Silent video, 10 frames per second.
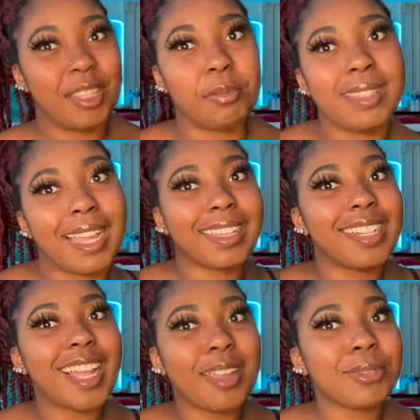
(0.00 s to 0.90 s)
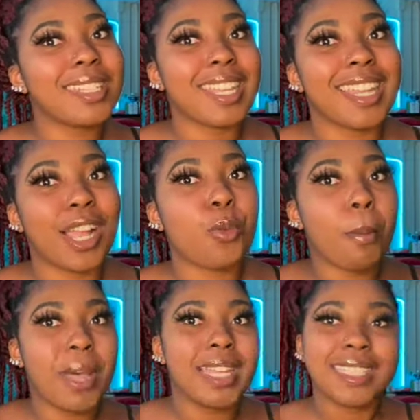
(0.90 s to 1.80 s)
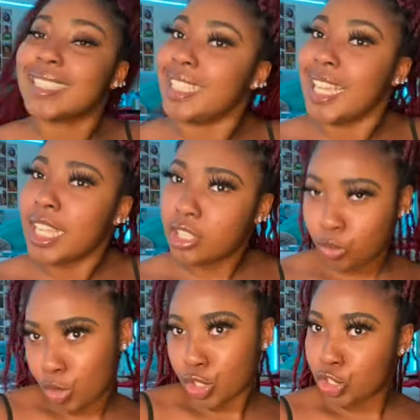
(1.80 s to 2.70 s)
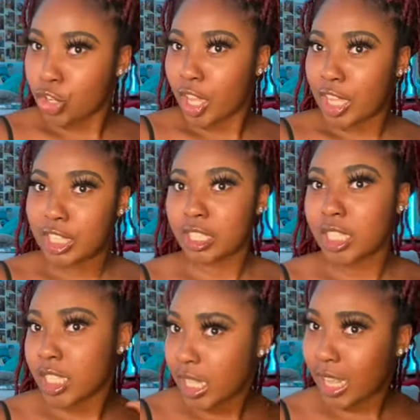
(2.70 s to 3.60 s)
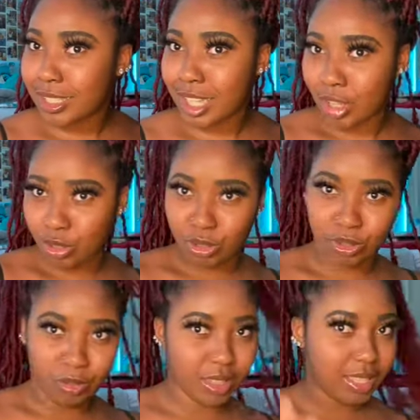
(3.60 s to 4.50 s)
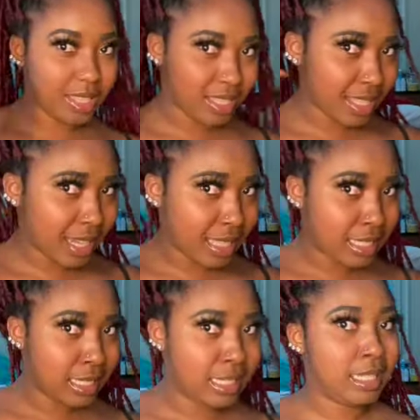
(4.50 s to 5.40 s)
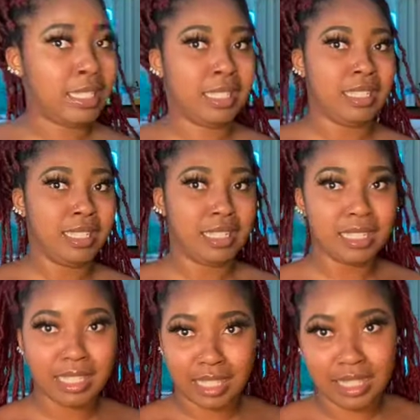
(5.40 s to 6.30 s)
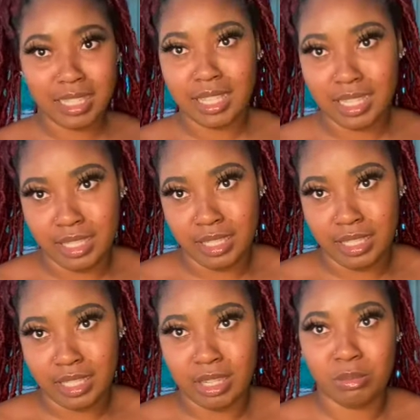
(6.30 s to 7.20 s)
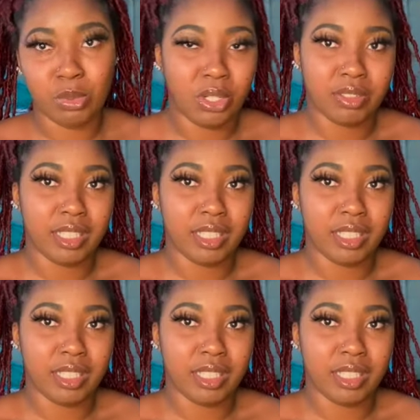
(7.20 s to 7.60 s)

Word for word: not gonna lie, I'm gonna take it out, but just wanted to show you there's a lot of styles you could do with this that are looking like this, all boring